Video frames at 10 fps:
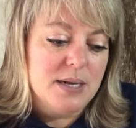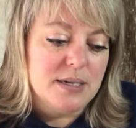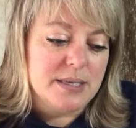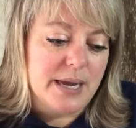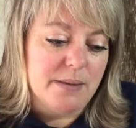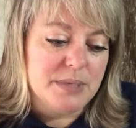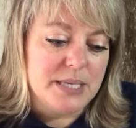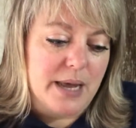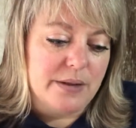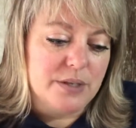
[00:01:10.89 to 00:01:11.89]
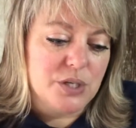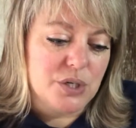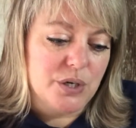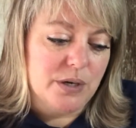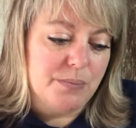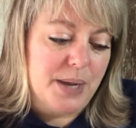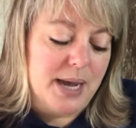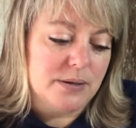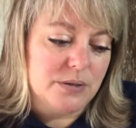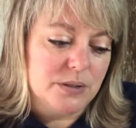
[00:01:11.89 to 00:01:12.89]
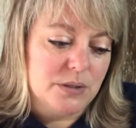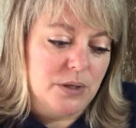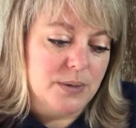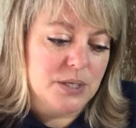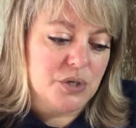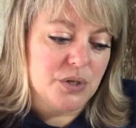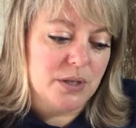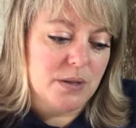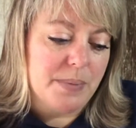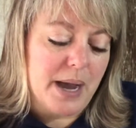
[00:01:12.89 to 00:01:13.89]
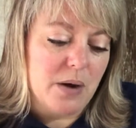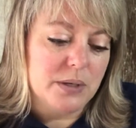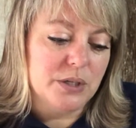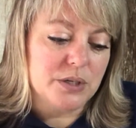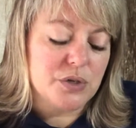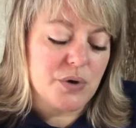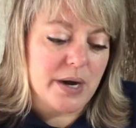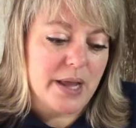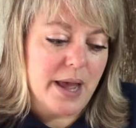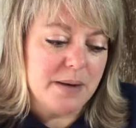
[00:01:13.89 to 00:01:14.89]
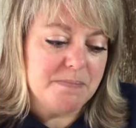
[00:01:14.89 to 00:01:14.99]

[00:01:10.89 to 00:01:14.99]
Sam sat in the stern and paddled. Lewis stood in the bow and looked straight ahead.